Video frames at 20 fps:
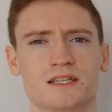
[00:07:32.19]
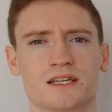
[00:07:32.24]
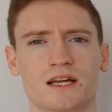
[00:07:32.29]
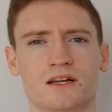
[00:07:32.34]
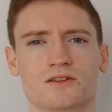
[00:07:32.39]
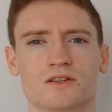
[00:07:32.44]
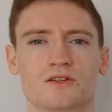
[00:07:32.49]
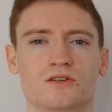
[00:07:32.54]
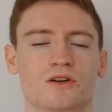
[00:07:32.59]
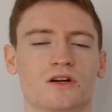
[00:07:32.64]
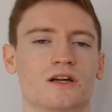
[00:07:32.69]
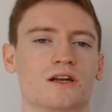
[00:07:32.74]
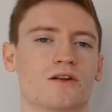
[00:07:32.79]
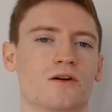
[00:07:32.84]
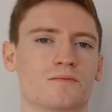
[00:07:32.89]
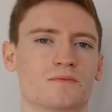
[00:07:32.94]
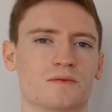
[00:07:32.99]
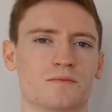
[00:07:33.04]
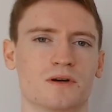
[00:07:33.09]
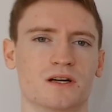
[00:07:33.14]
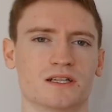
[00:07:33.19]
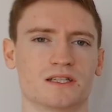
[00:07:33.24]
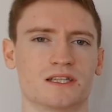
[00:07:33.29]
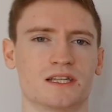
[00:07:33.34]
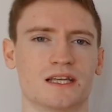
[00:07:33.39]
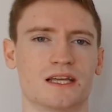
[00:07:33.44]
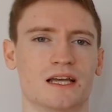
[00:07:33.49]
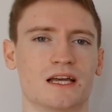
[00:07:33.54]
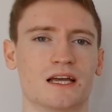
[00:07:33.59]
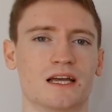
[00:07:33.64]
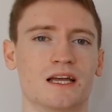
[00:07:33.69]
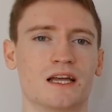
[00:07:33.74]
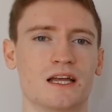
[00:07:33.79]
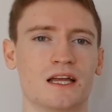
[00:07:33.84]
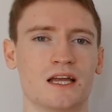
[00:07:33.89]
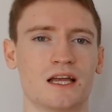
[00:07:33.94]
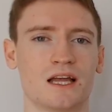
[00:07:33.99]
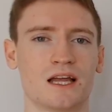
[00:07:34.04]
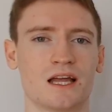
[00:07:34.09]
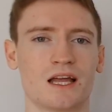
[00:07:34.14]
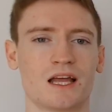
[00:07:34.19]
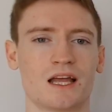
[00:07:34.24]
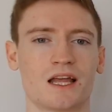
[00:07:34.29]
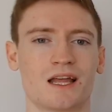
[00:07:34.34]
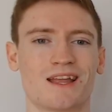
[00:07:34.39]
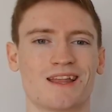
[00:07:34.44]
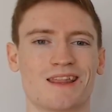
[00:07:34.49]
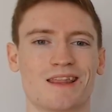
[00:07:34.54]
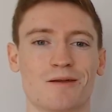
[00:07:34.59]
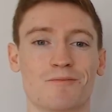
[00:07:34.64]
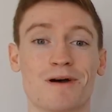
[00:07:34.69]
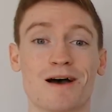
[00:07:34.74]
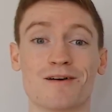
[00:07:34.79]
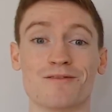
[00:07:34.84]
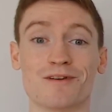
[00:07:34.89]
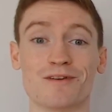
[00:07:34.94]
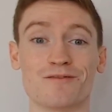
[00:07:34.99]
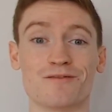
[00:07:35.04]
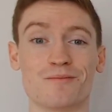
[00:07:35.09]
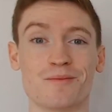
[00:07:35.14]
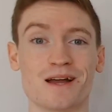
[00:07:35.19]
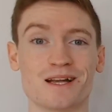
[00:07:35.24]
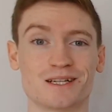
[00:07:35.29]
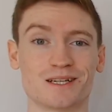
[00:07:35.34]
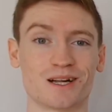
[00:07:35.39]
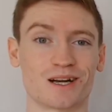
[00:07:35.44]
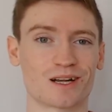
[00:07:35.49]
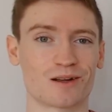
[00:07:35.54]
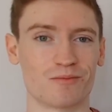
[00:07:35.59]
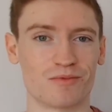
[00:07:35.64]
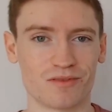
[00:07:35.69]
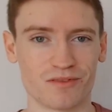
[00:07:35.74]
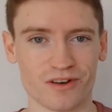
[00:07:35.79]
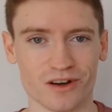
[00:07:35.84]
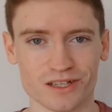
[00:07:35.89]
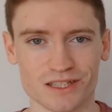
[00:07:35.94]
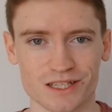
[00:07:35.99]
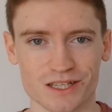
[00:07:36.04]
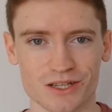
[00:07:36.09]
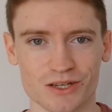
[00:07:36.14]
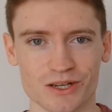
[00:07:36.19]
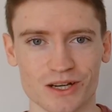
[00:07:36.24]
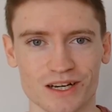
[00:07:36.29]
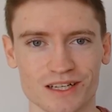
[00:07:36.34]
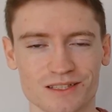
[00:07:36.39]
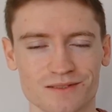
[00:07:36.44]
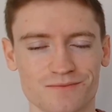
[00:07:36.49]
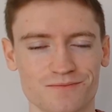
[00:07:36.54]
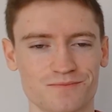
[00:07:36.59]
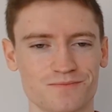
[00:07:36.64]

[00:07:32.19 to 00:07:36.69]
now to try and optimize the amount of information I can provide to you guys.